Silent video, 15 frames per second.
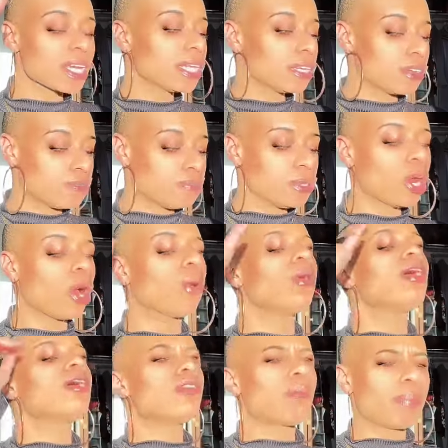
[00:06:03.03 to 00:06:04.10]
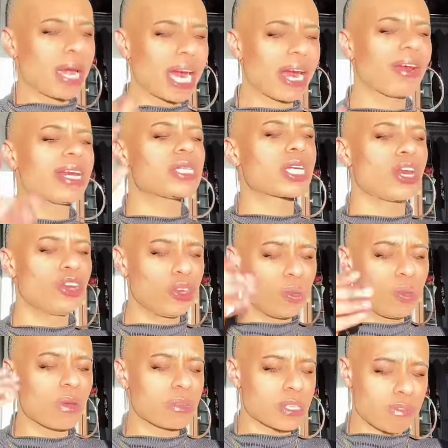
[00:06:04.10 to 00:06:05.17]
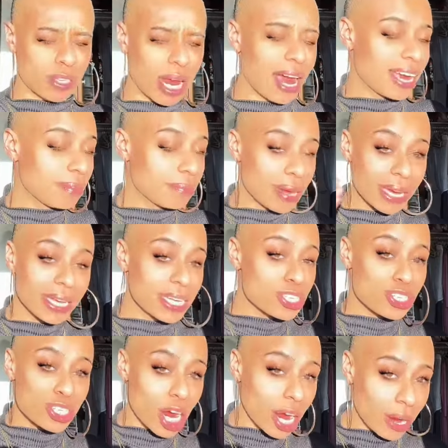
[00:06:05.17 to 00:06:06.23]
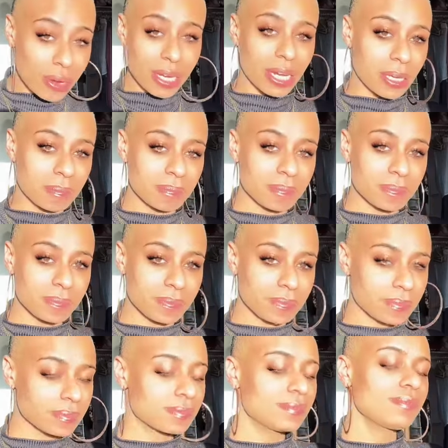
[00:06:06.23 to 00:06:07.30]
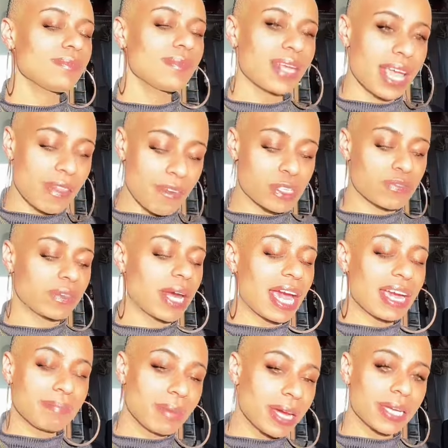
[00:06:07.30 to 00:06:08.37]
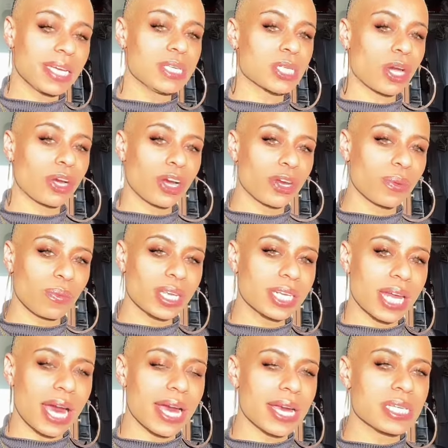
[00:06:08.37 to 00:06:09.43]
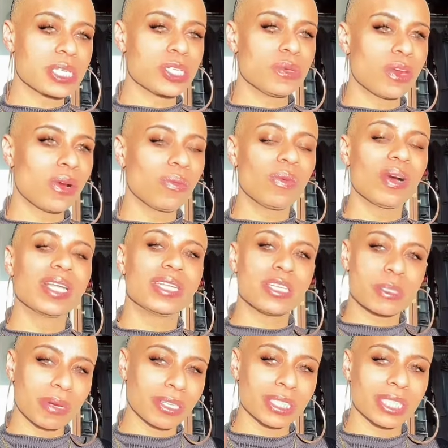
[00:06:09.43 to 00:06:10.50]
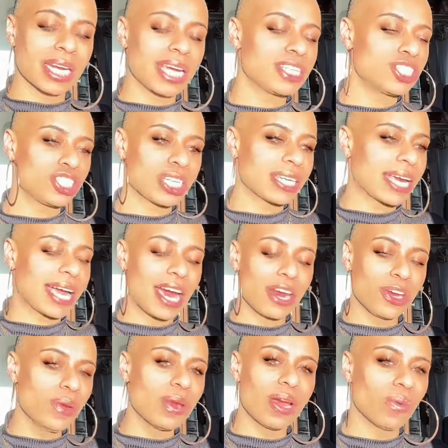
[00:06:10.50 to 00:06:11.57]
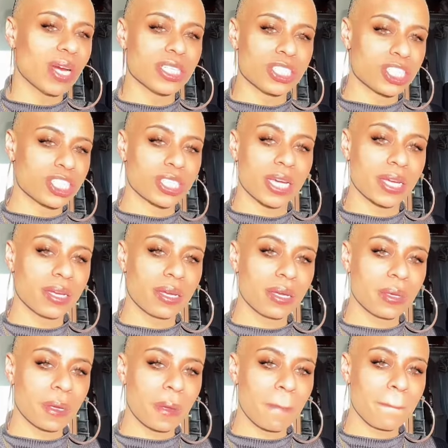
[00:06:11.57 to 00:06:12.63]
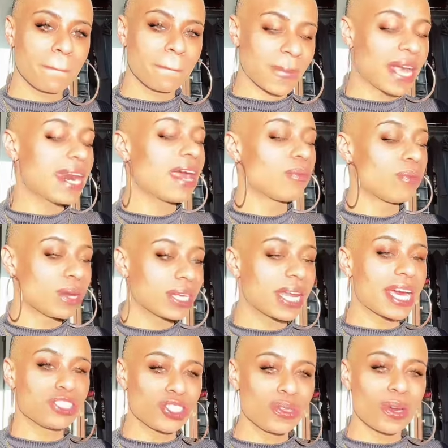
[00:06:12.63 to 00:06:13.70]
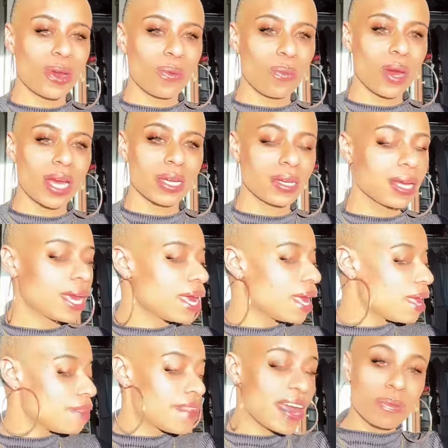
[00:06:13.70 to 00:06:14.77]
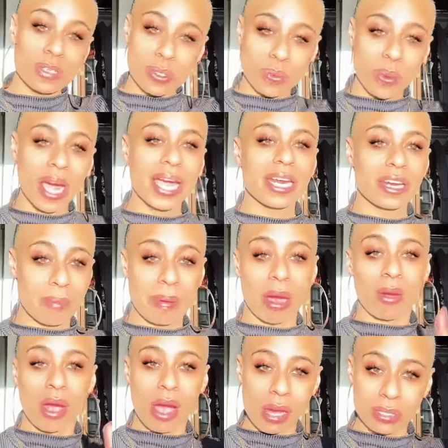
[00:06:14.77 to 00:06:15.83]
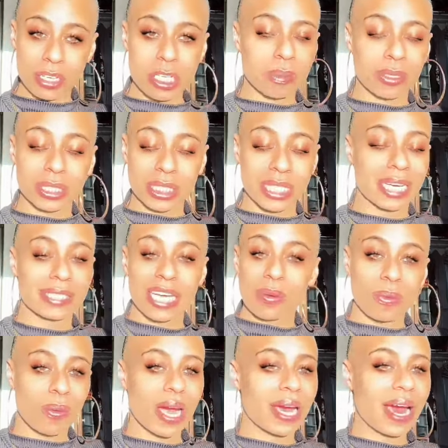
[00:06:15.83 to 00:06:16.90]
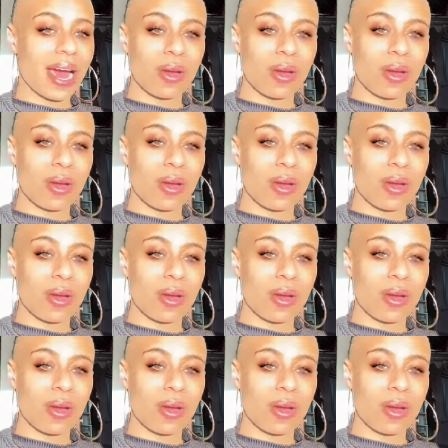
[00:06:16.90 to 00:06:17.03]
The no, the parent is going to do those flying monkeys dirty and those flying monkeys are going to realize, you know what, this person ain't shit. Like I knew they wasn't shit. And they realize, you know what, they was right about calling this person out. They were right.